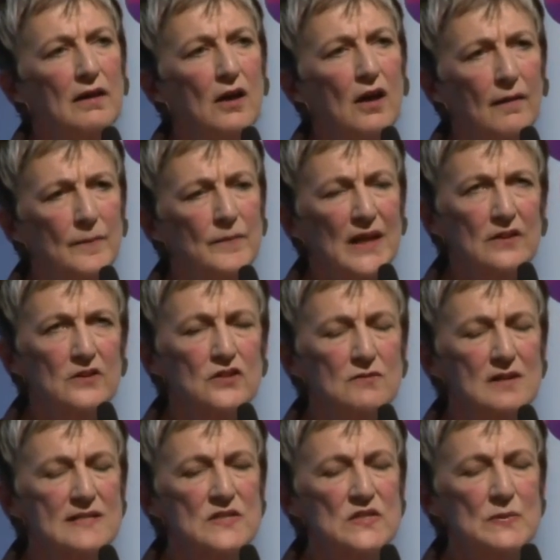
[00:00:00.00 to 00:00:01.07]

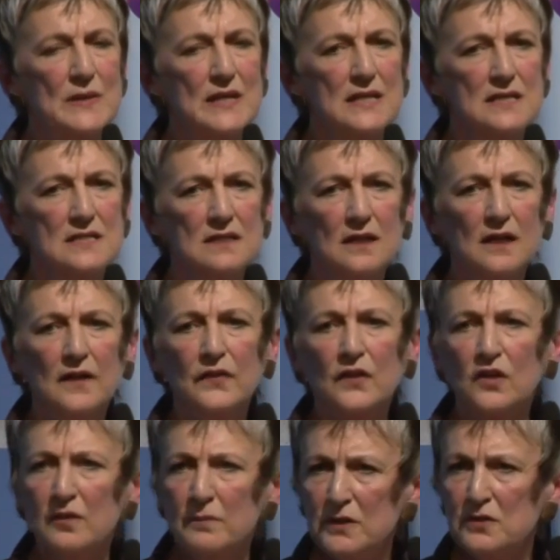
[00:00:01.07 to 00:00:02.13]
underestimate.
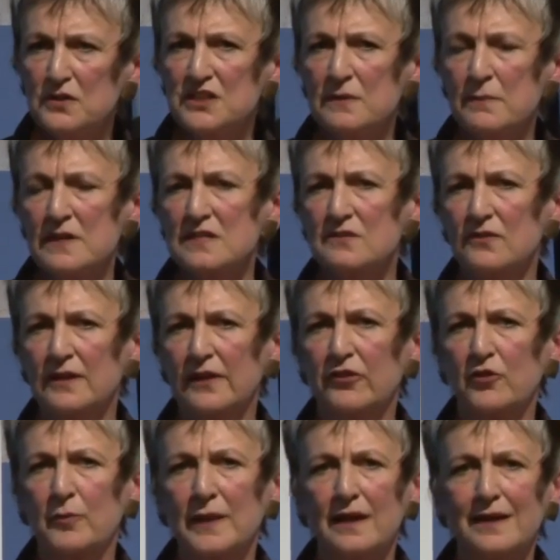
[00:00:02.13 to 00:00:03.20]
That community-based
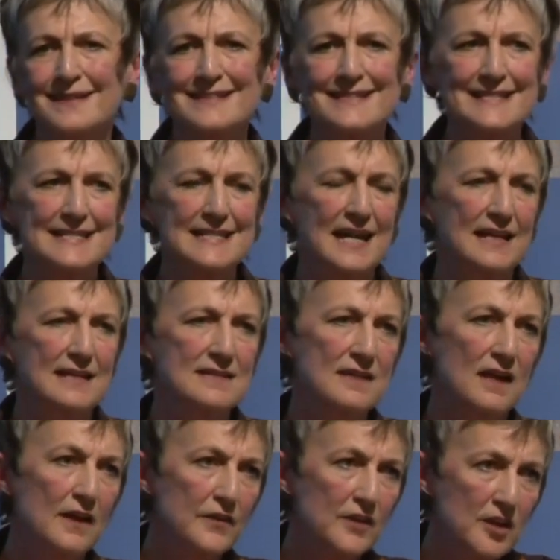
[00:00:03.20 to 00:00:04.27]
philanthropy understands
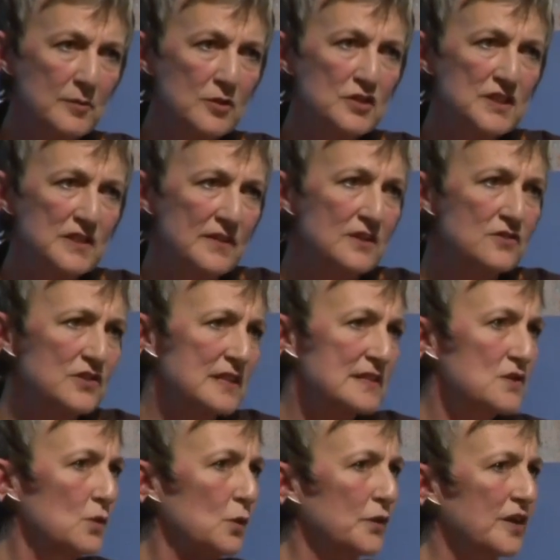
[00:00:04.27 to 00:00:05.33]
the community of
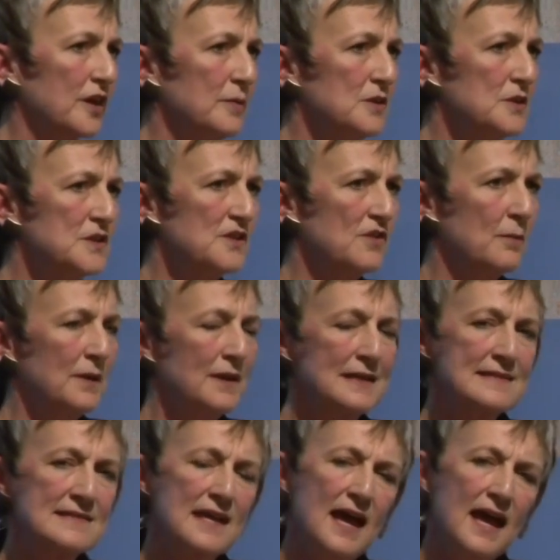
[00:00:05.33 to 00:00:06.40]
interest or the community of
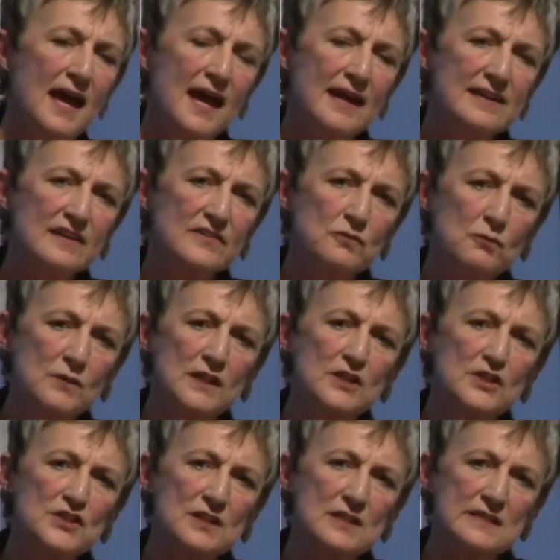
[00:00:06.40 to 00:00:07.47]
place and has
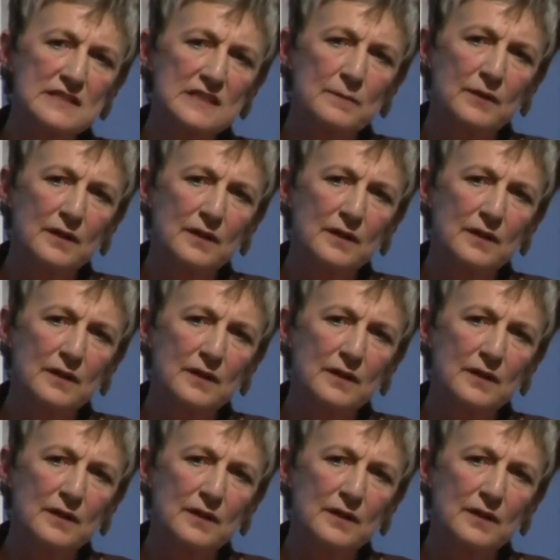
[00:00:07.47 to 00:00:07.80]
rich and deep